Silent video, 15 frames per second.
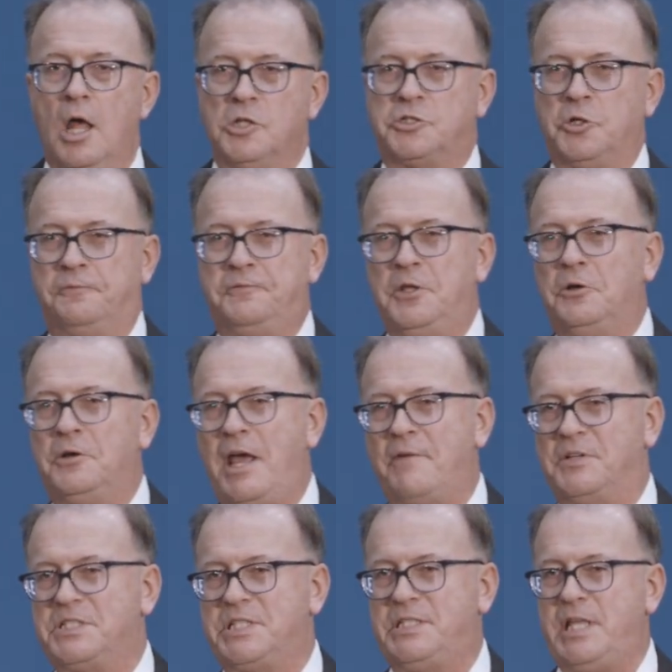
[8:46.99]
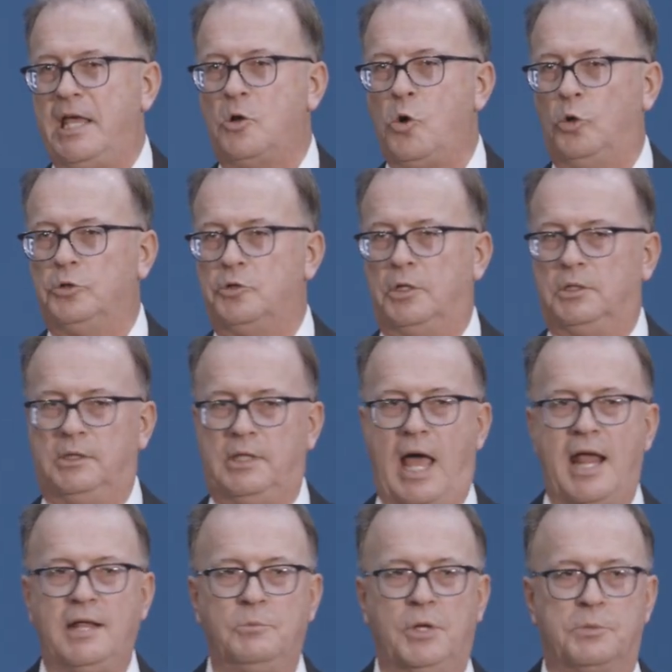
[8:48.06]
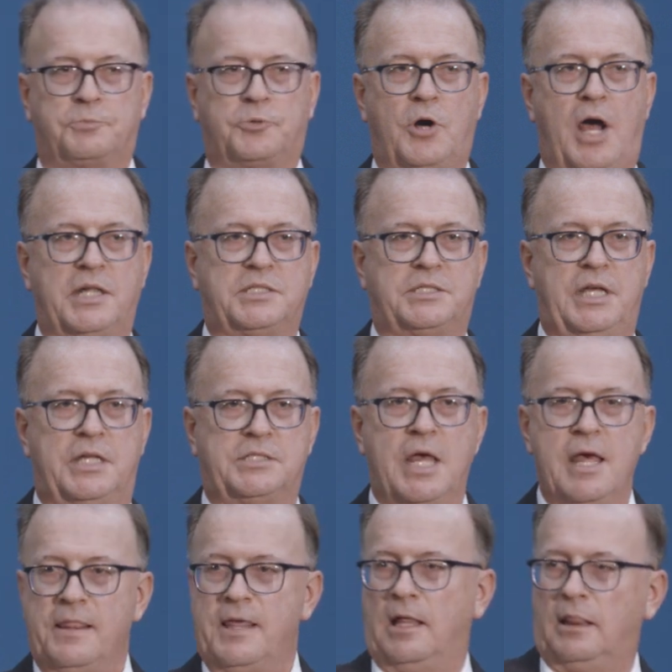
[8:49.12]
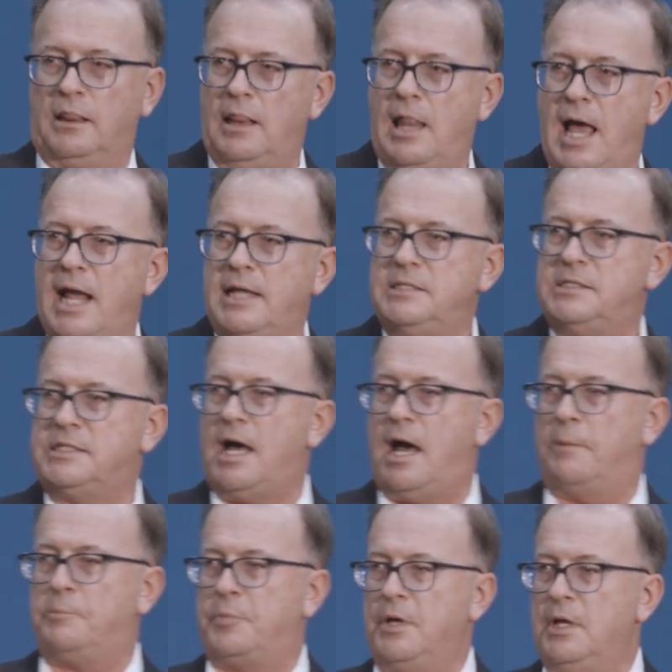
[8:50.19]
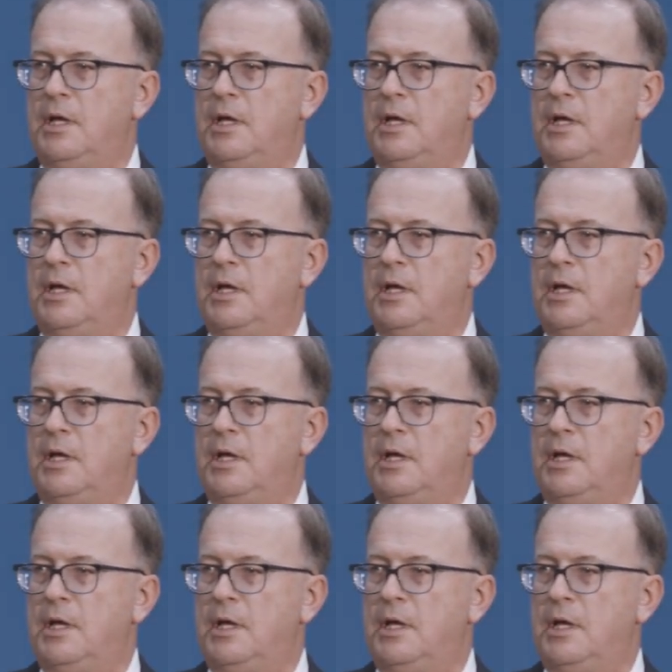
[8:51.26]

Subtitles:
So if you don't have a stakeholder alignment process that lines up,